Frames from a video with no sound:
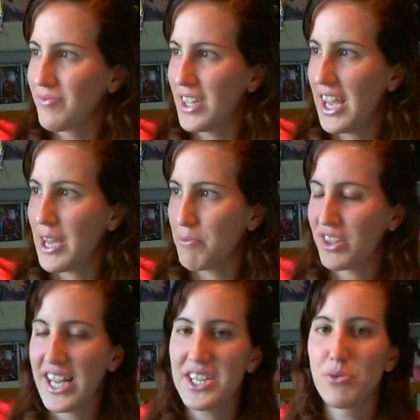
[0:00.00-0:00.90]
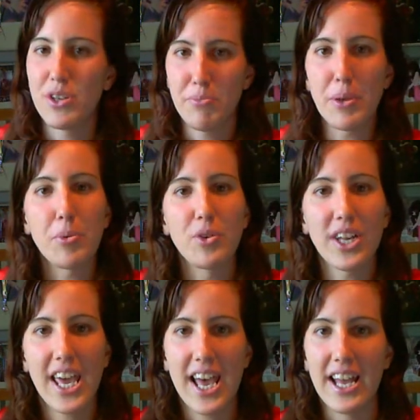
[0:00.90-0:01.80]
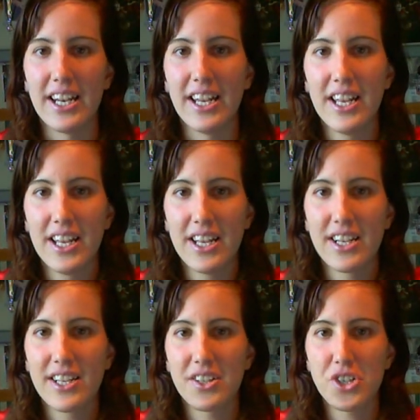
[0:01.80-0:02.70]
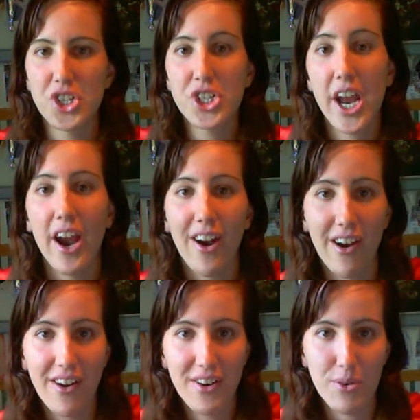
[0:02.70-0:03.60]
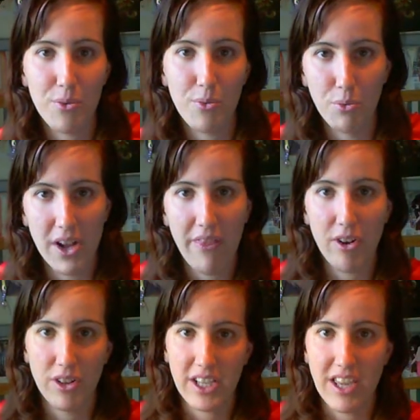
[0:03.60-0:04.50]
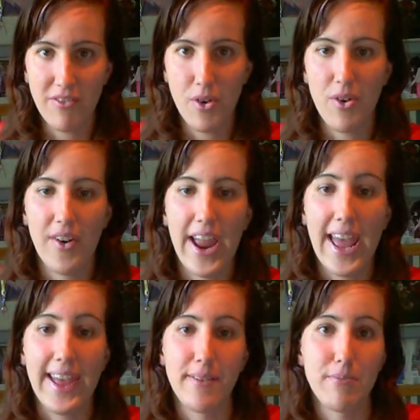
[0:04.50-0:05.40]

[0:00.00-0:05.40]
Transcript: a place where people can share what they're looking for and